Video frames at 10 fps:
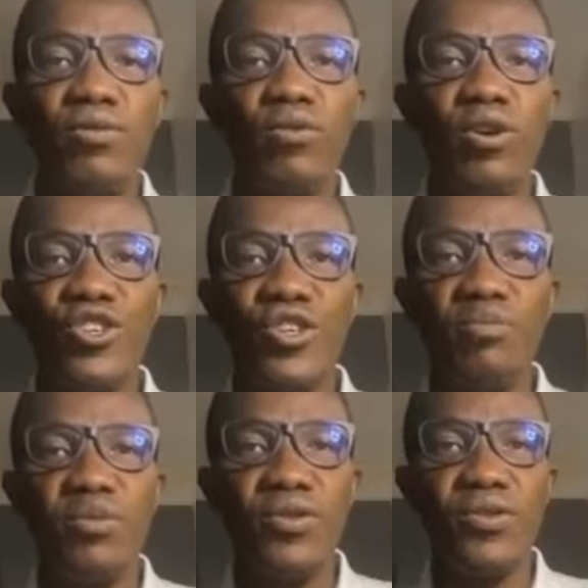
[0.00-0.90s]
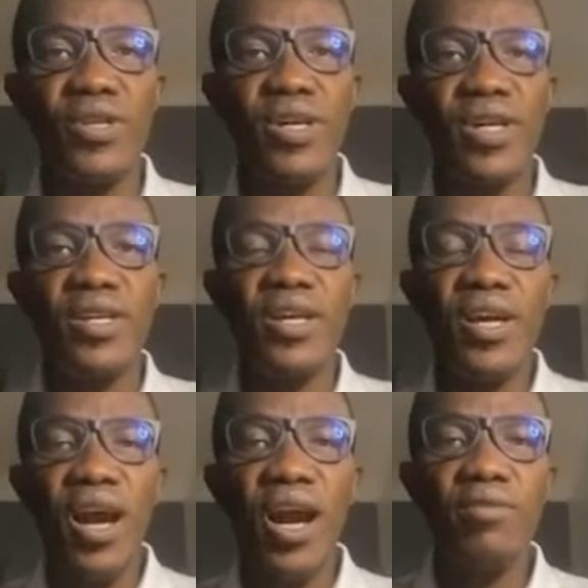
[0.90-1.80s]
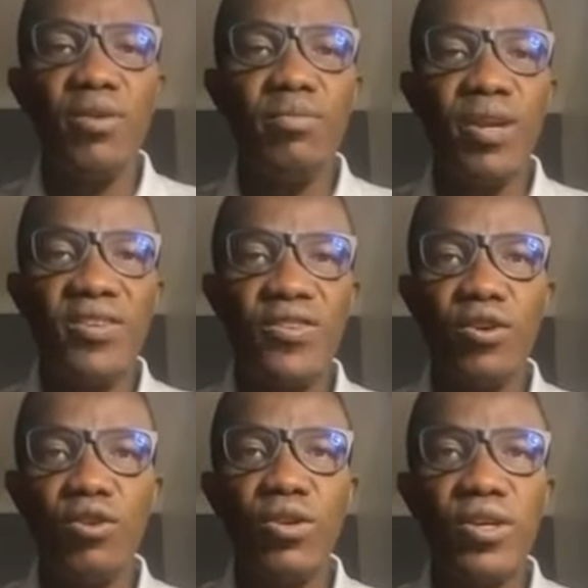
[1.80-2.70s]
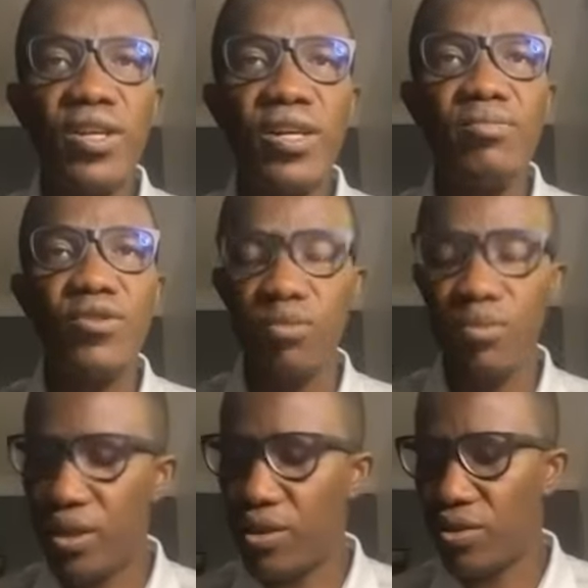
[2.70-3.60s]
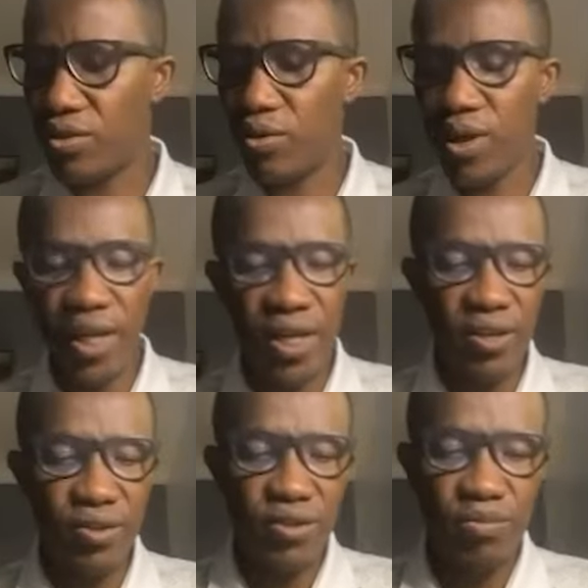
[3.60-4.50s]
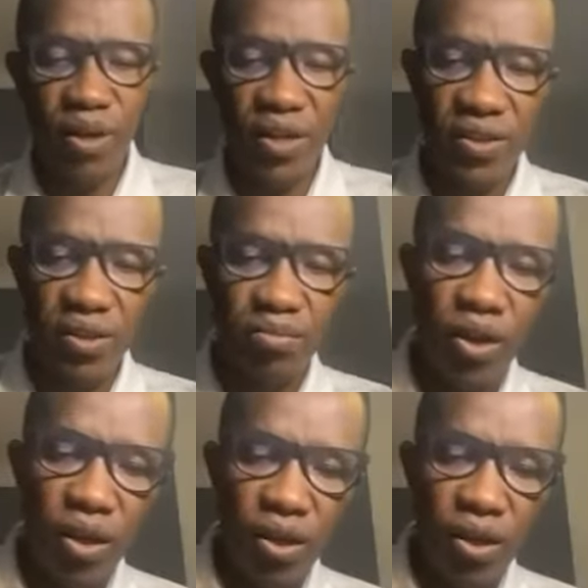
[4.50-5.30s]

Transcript: We worship you today and we bless your holy name. Somebody just go ahead and just bless him.